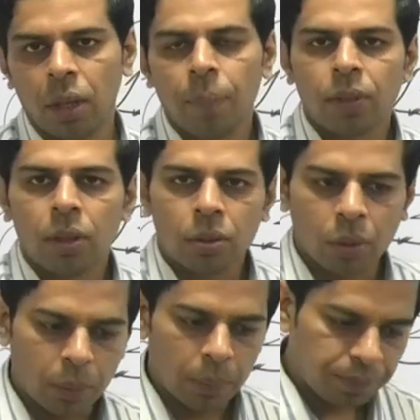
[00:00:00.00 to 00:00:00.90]

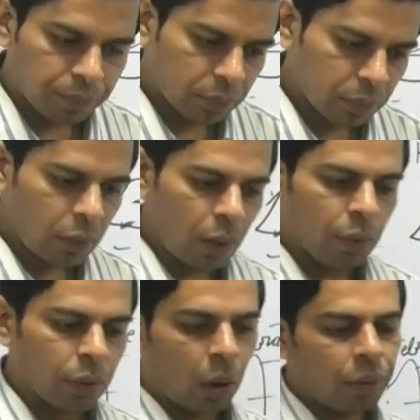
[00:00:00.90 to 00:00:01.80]
So
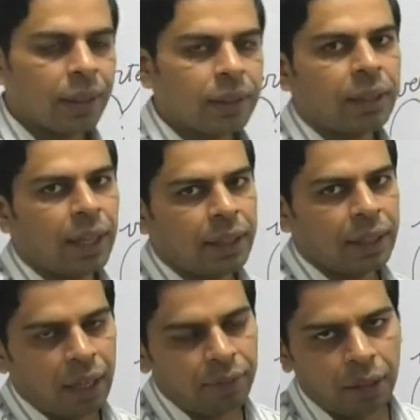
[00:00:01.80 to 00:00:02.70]
without wasting any time,
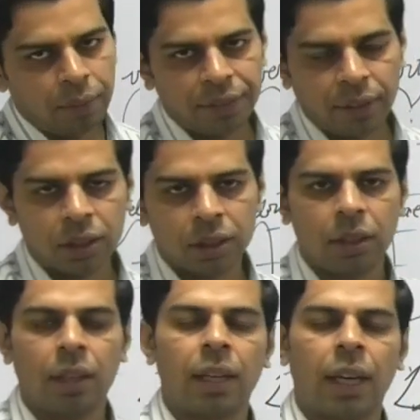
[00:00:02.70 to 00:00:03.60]
we'll be first uh,
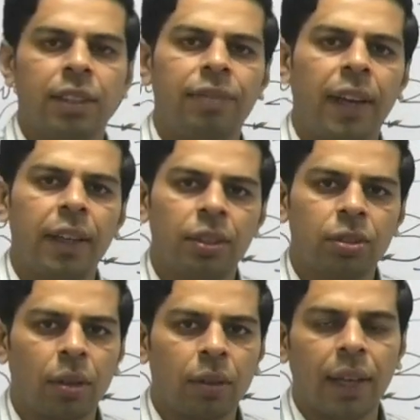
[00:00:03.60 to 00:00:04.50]
classifying this
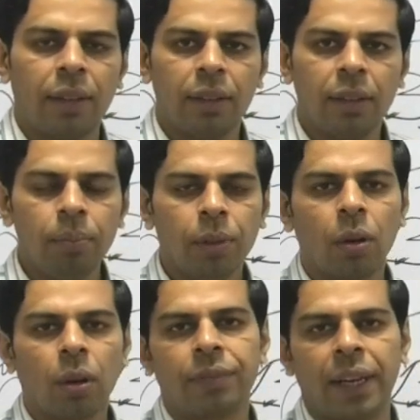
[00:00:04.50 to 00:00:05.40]
organism, because
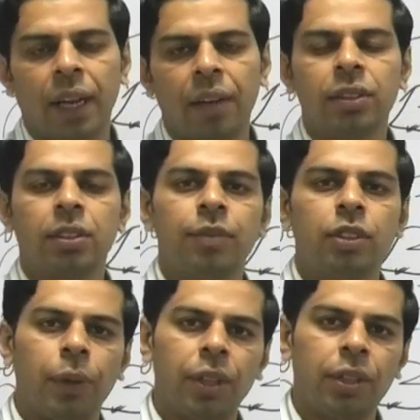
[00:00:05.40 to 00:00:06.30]
whenever some
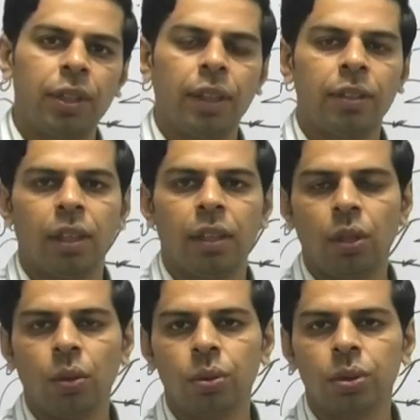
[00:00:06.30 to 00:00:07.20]
species is in news,